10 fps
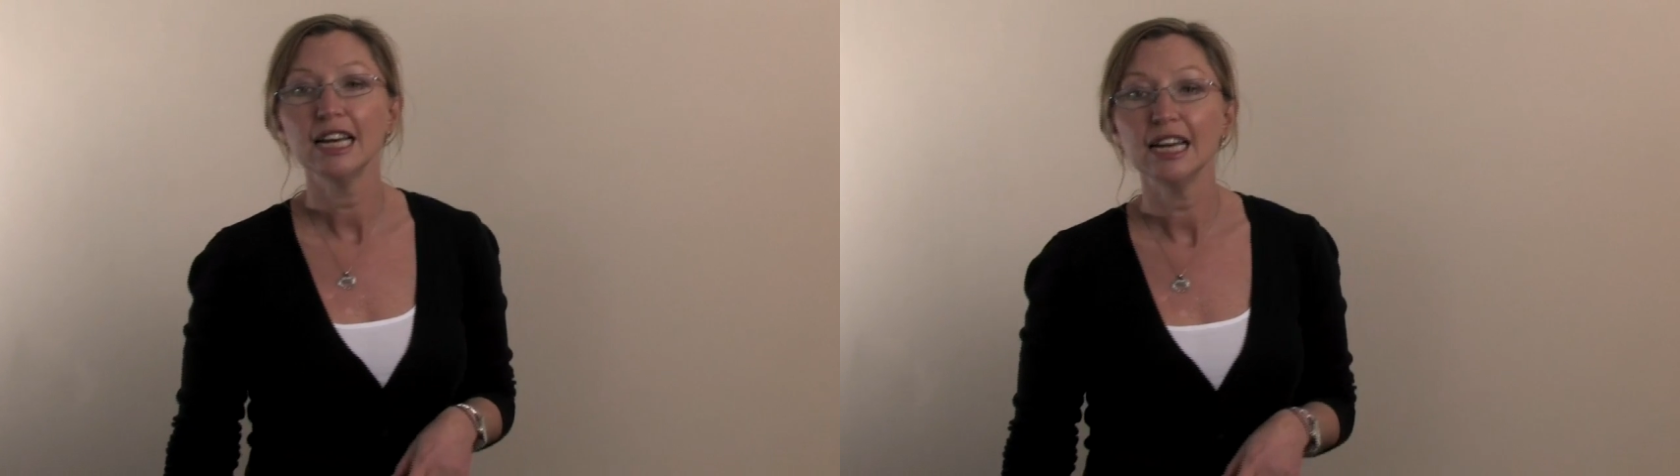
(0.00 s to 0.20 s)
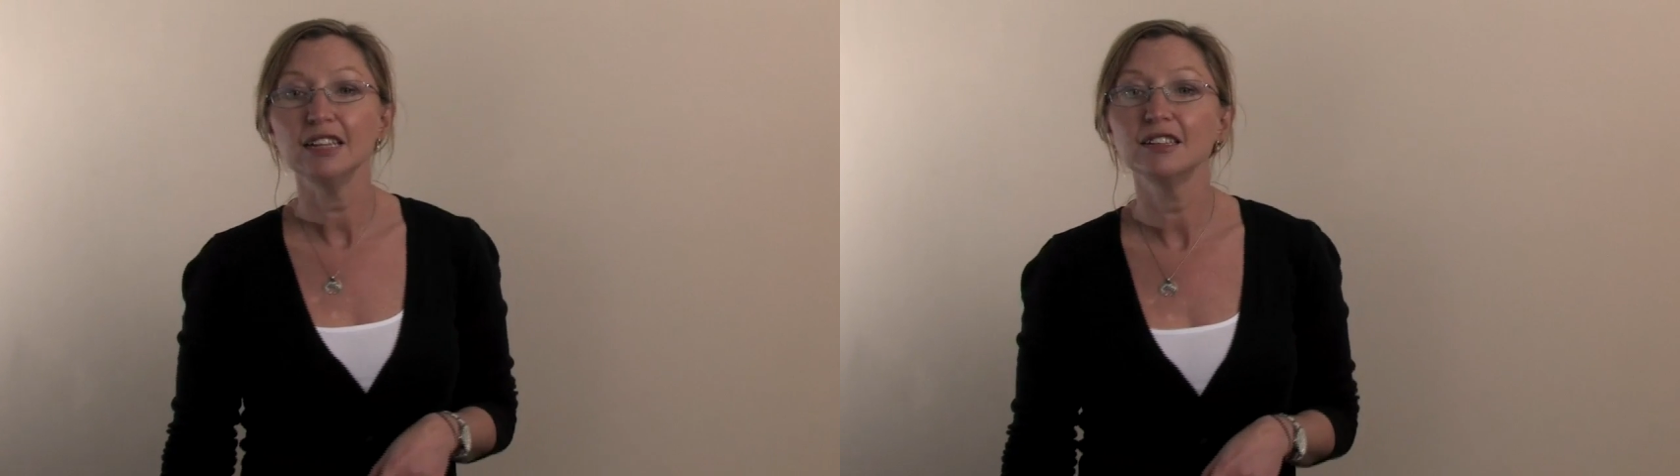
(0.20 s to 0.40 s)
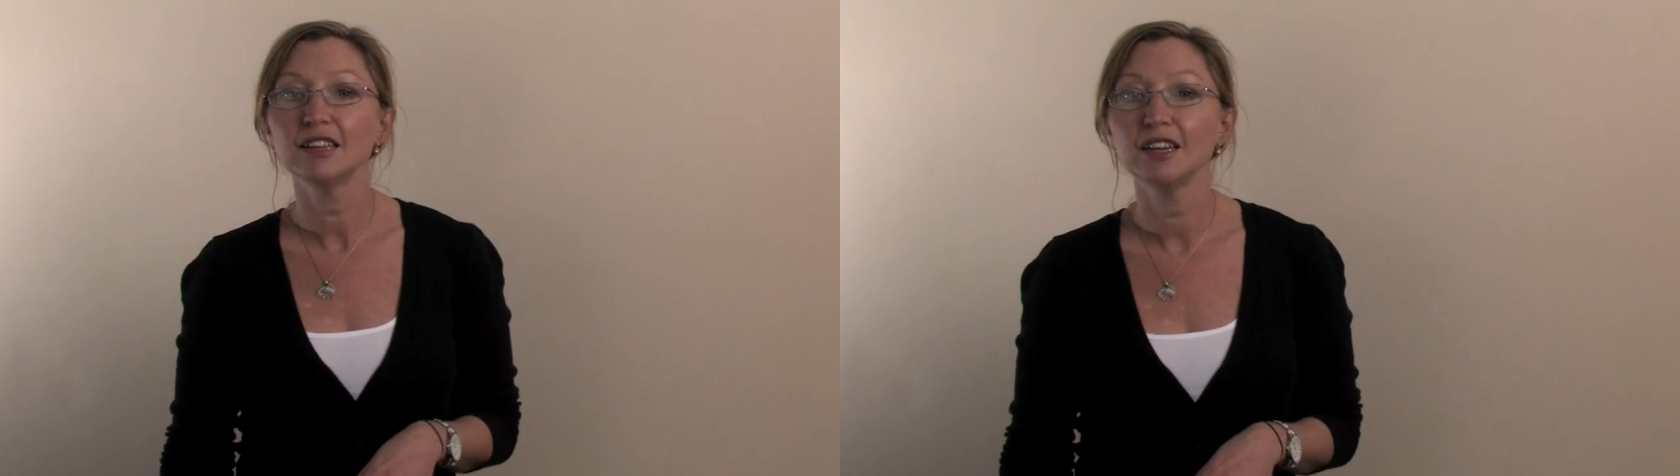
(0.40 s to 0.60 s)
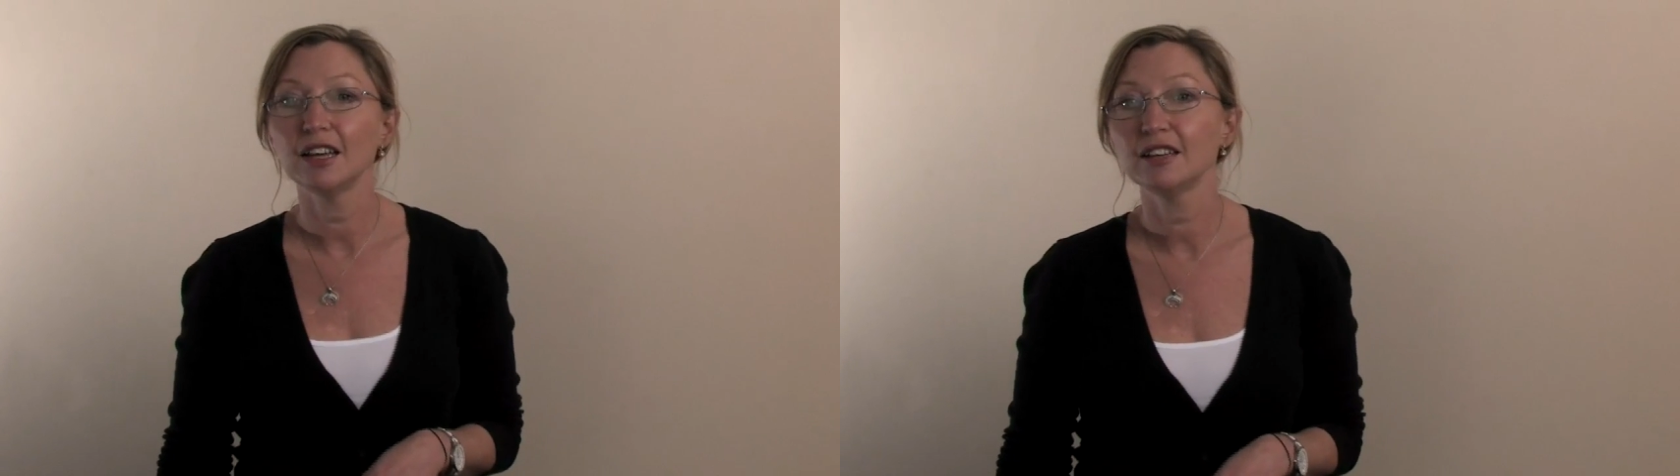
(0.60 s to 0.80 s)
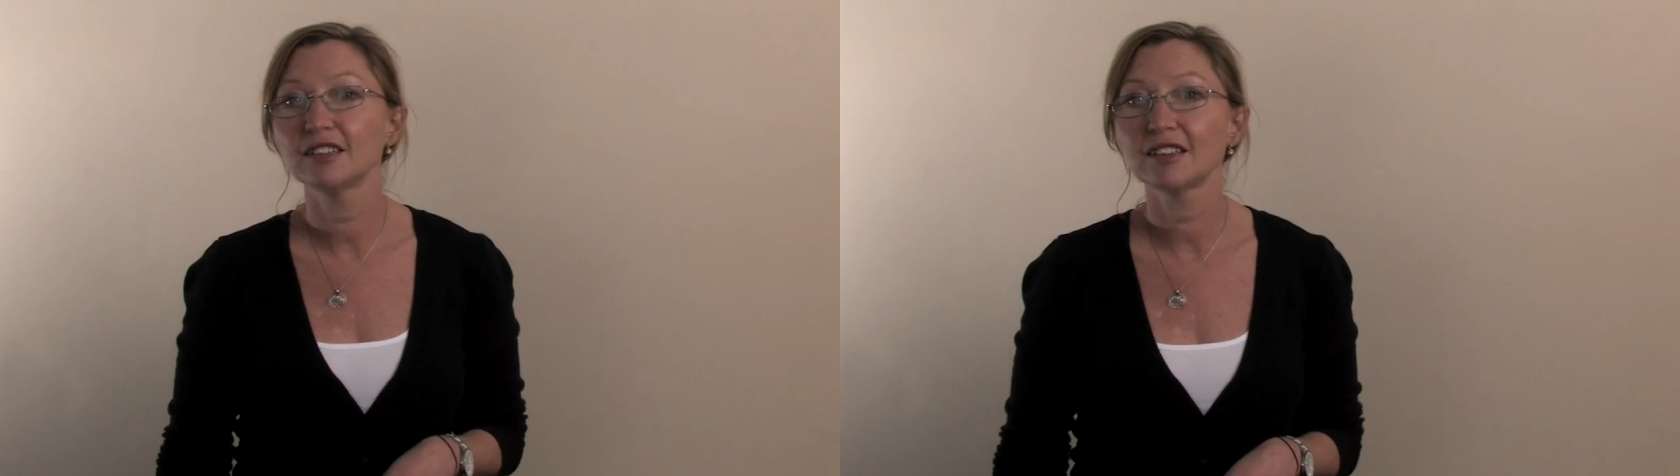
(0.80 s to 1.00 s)
in
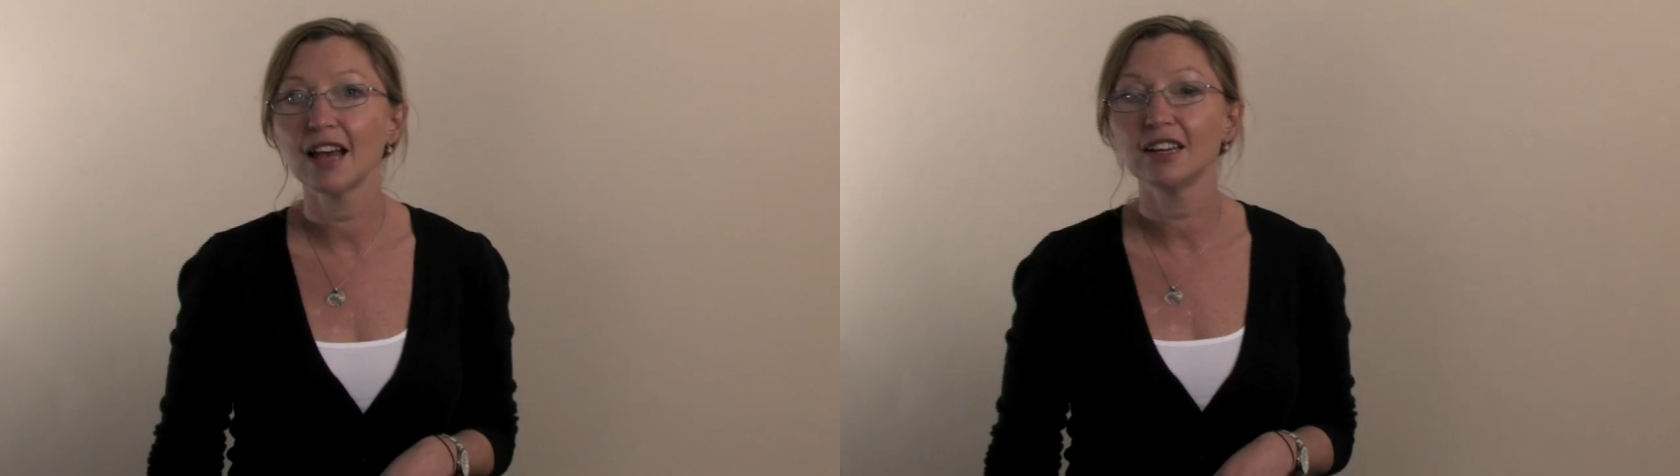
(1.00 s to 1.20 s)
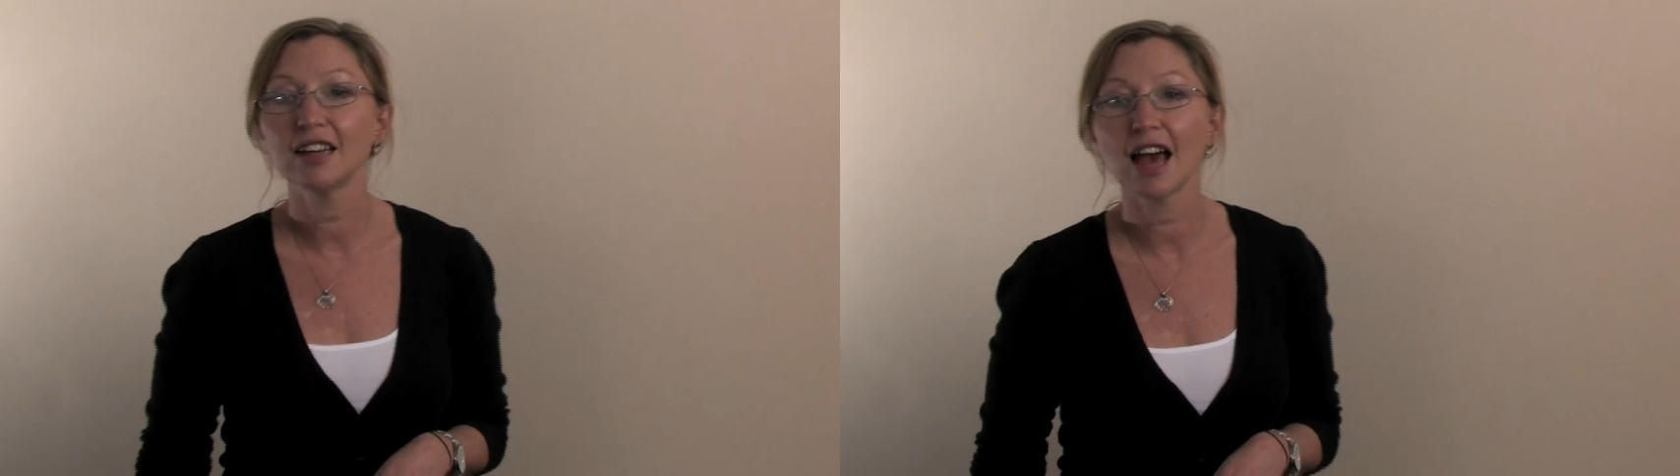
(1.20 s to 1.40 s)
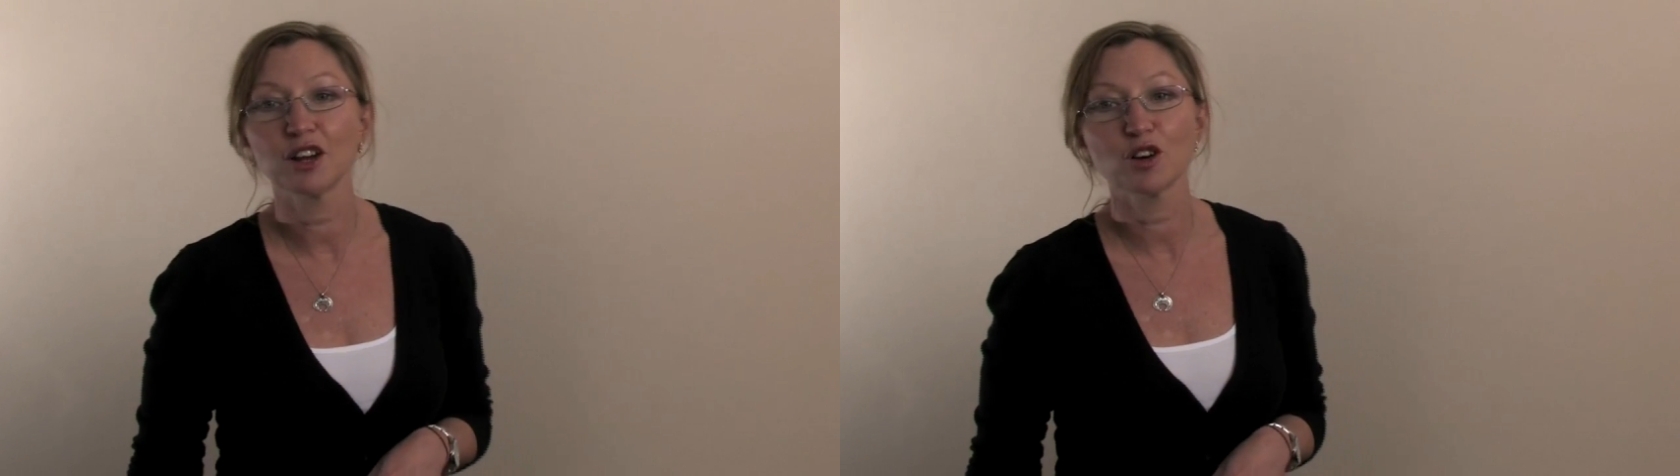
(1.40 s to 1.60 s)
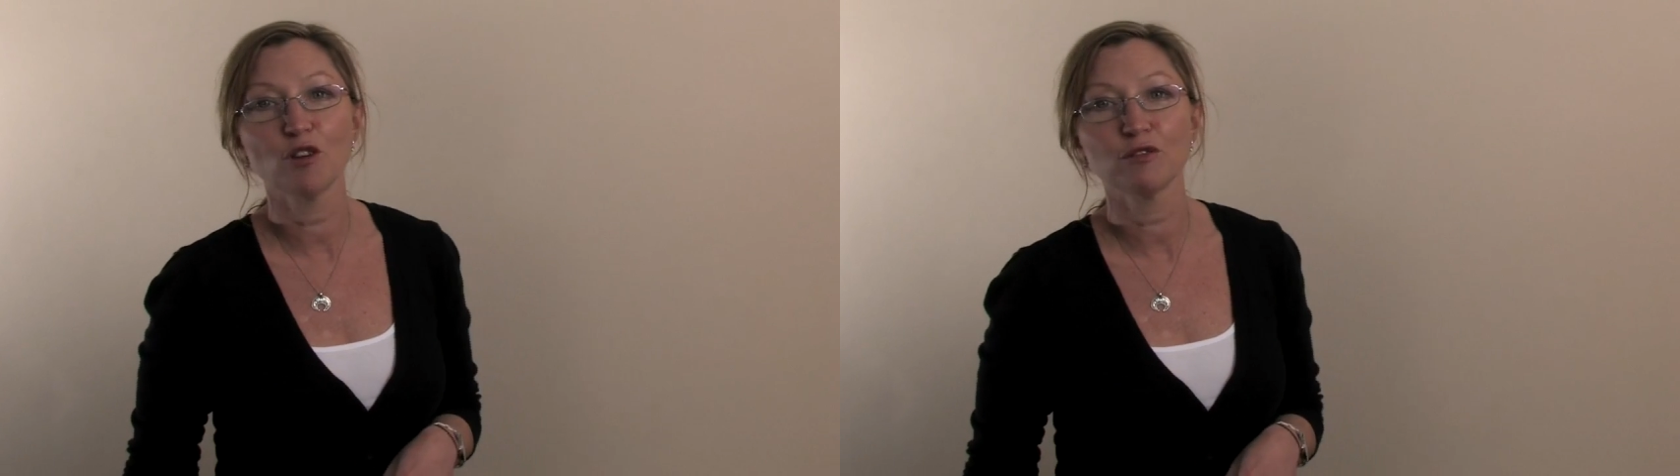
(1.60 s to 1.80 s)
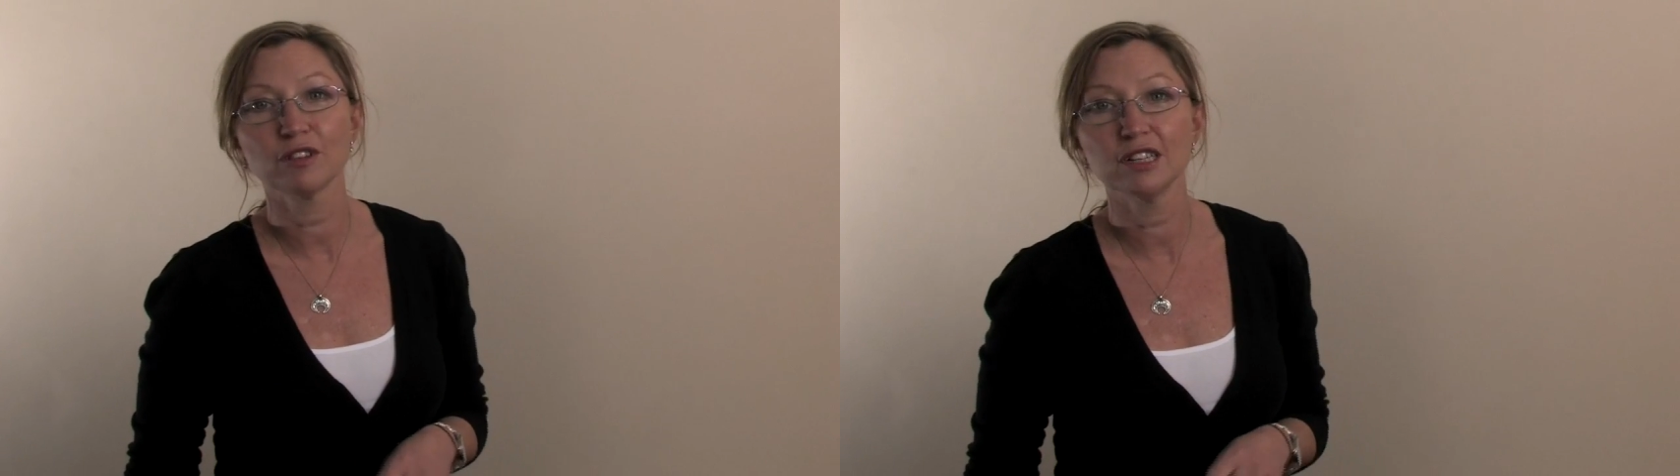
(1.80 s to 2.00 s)
Sydney stated at a
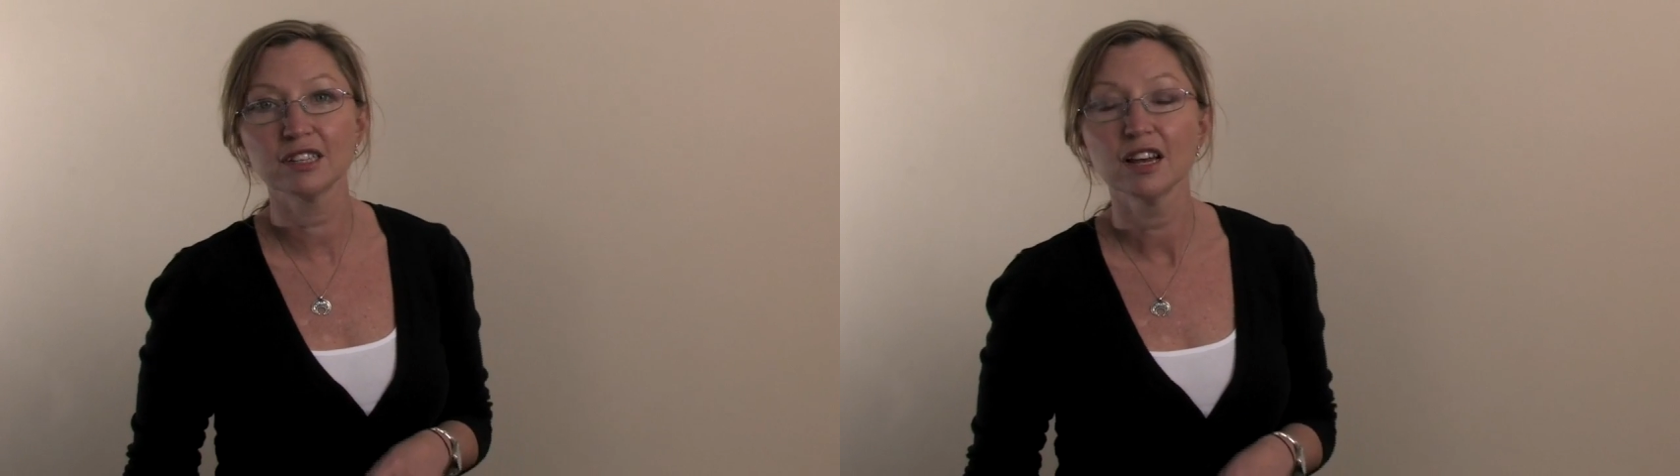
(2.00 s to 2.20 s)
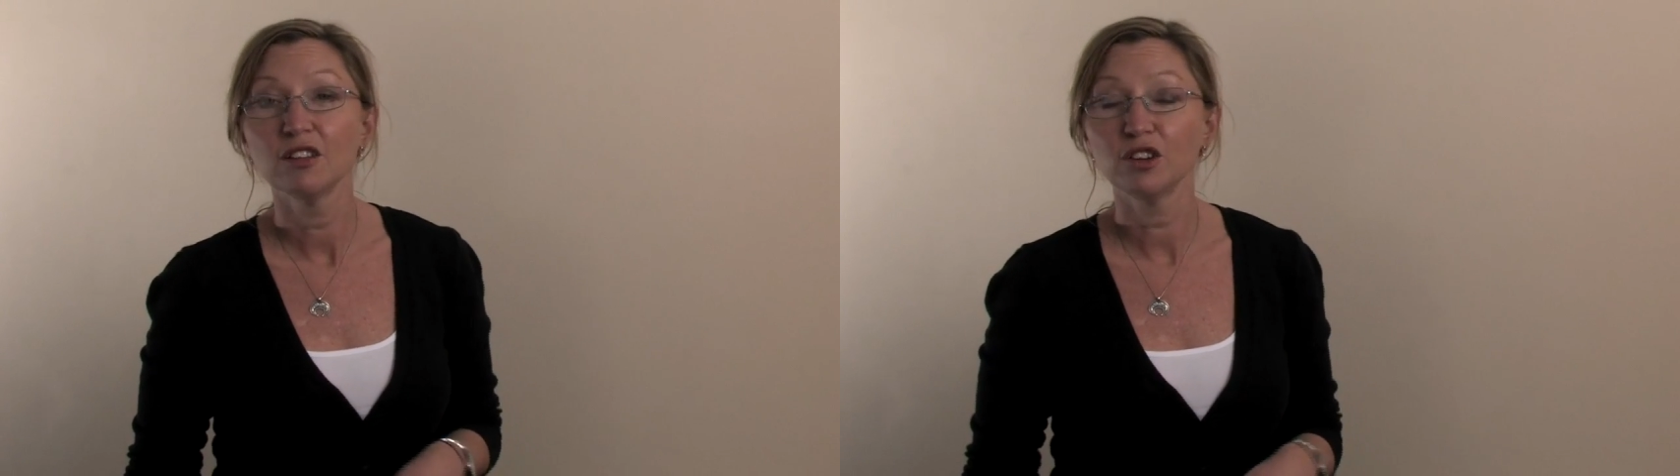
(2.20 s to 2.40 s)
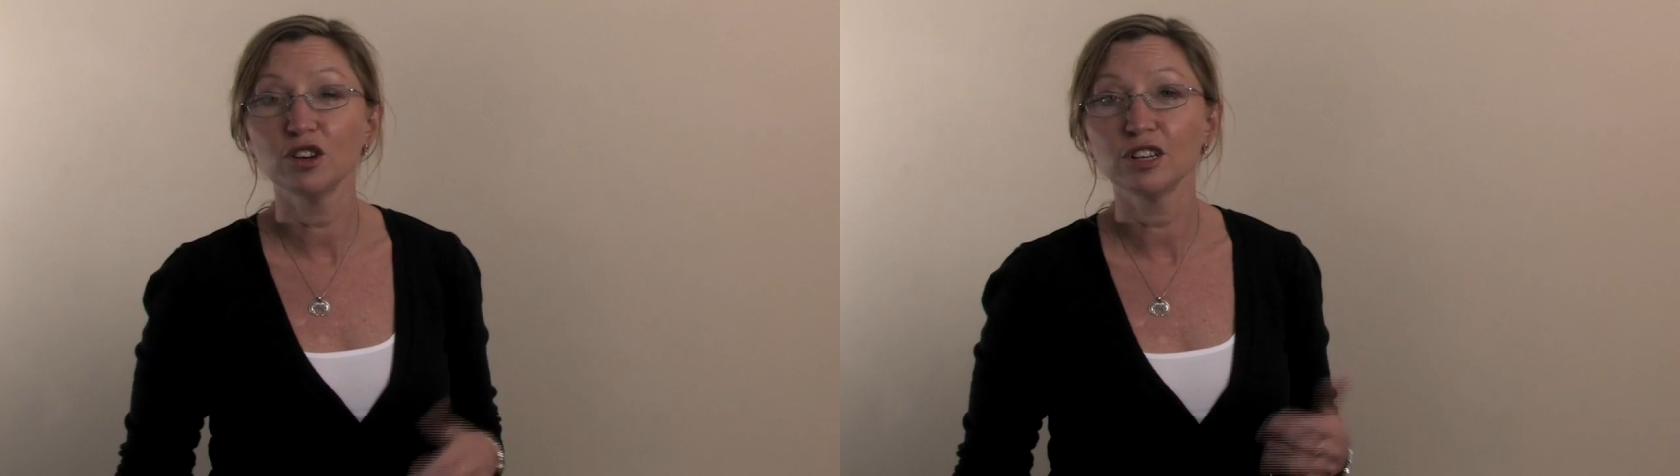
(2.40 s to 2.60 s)
conference that you can